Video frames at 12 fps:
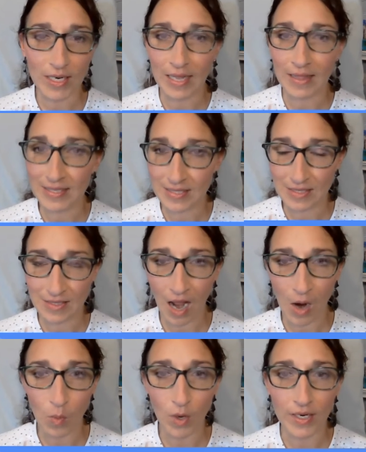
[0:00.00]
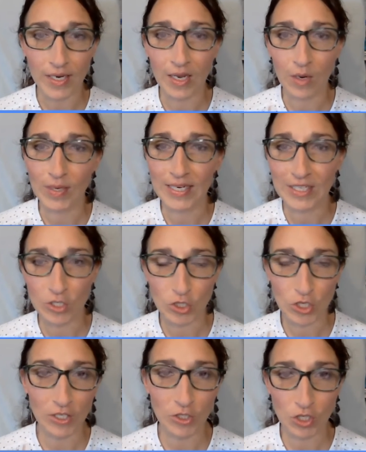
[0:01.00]
working, this is not working, we need
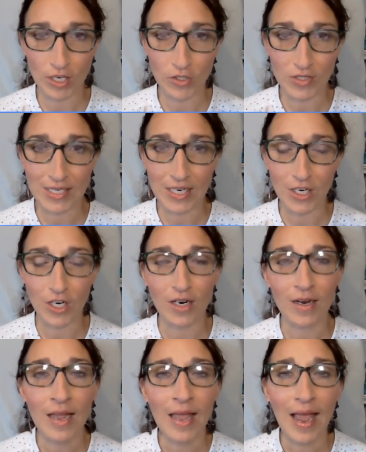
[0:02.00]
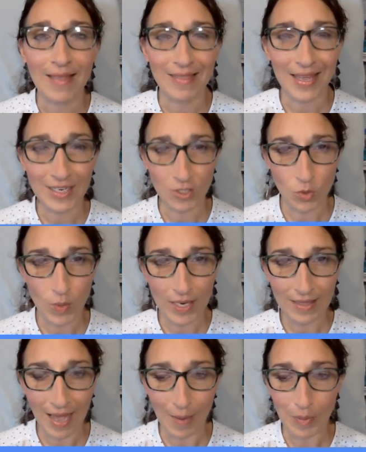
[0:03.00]
to change gears here, and they can
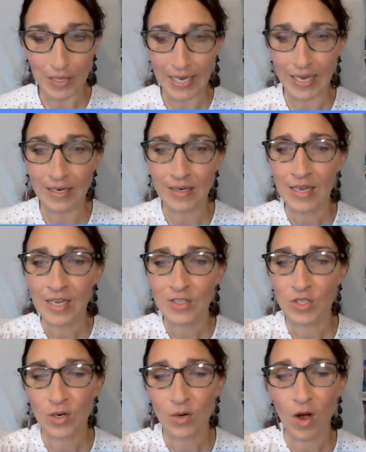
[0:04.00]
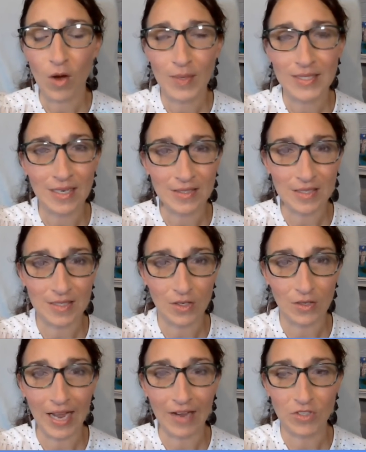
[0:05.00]
tweak that plan. So they don't always
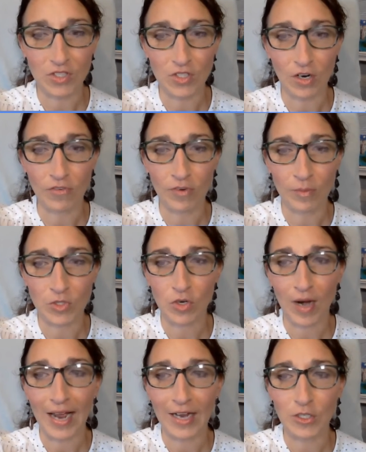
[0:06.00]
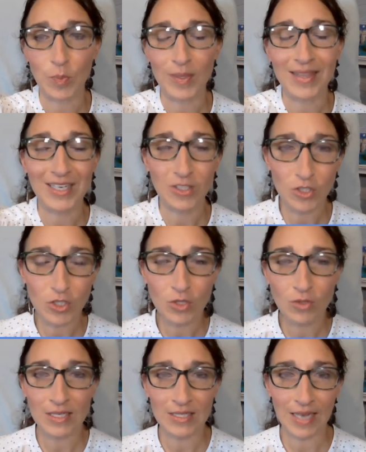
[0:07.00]
necessarily have to start from scratch, but they
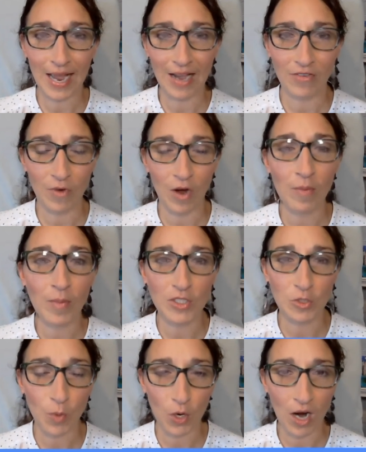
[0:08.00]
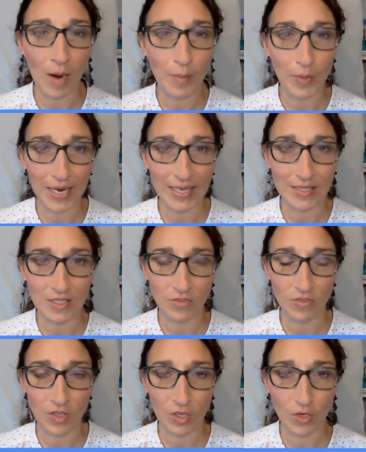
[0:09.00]
do need to have a much more
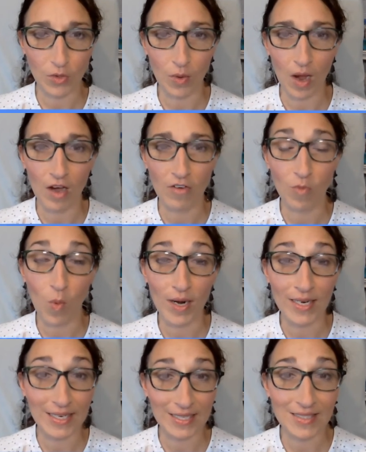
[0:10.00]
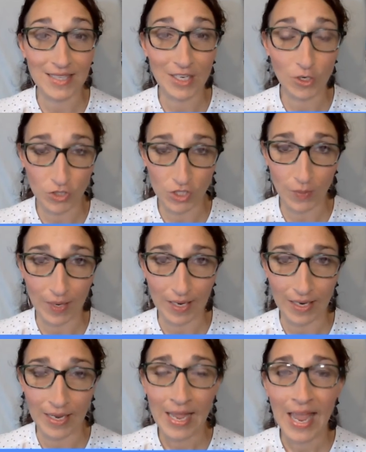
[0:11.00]
comprehensive view of what it is that you're doing
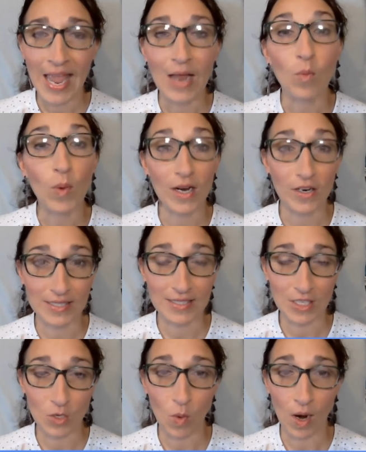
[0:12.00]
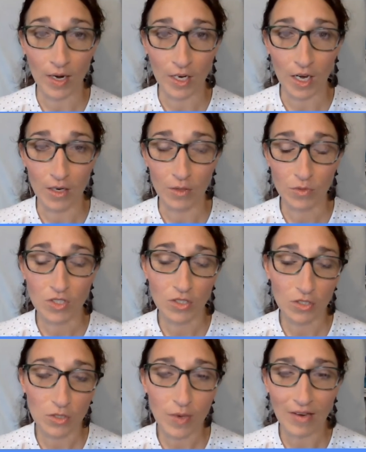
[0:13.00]
and where it is that you want to go.
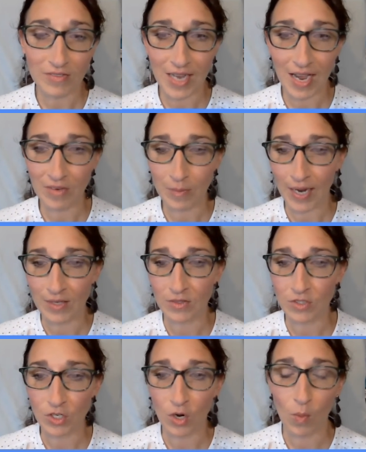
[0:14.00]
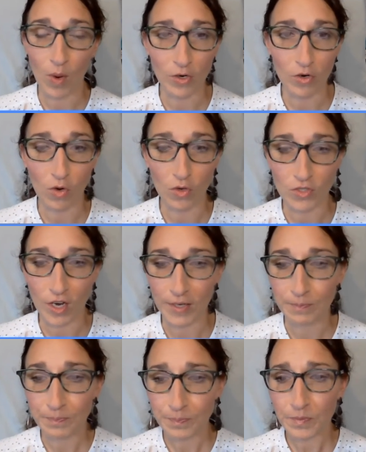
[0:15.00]
So you do have to have in mind, you know, what your goals
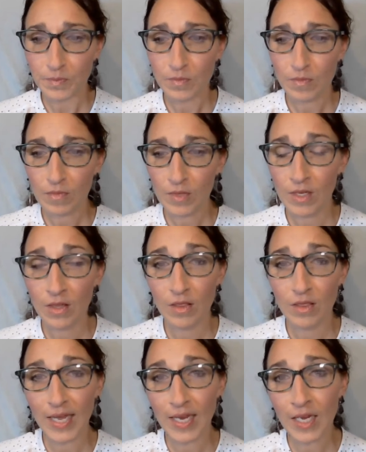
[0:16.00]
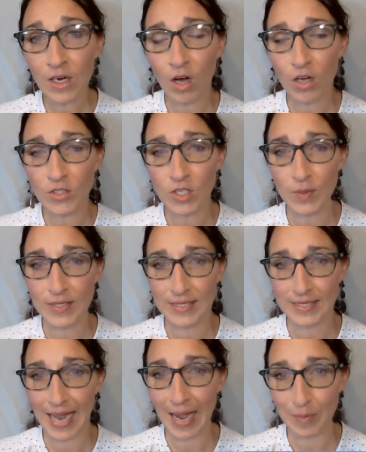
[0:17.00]
are. They can also
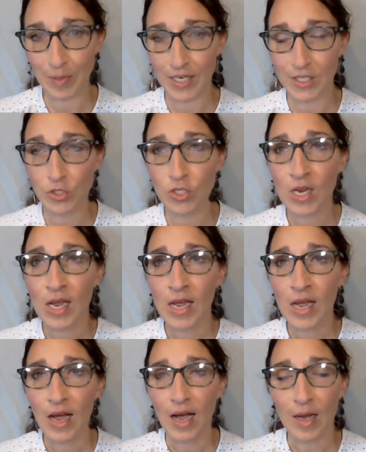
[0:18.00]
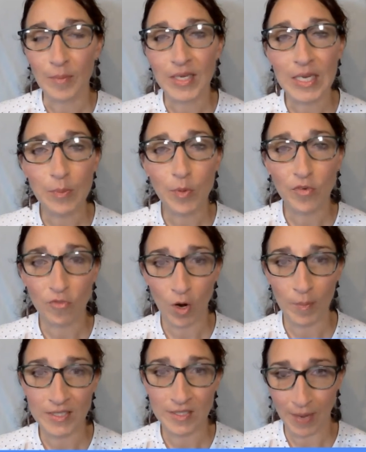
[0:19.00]
establish um, key
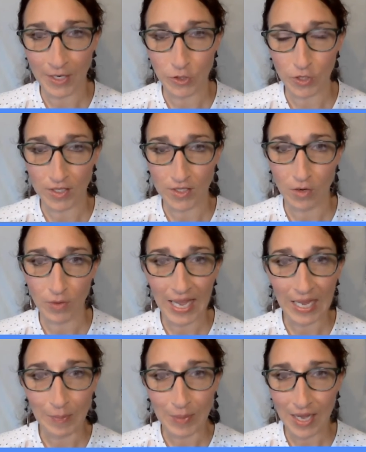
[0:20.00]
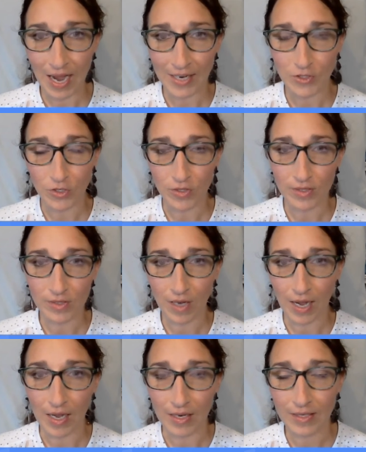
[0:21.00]
performance metrics, so KPIs or
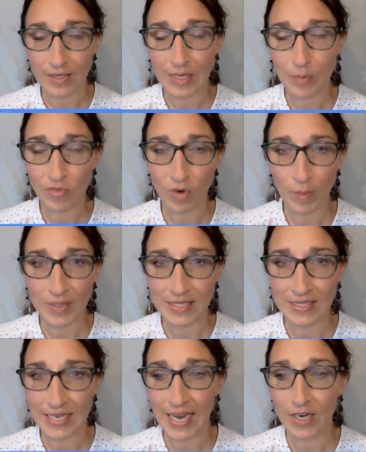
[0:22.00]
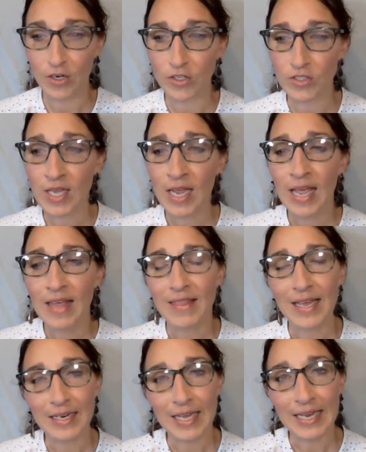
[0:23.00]
uh, key performance indicators
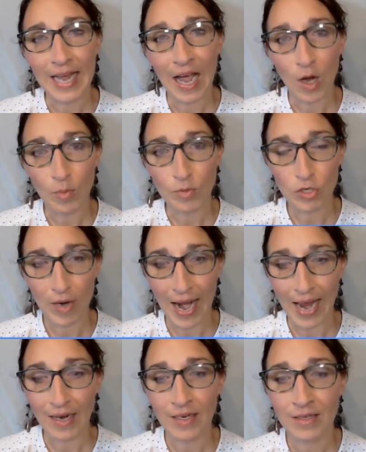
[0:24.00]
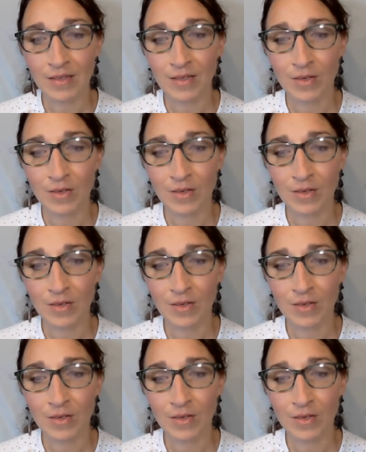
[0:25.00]
that can help track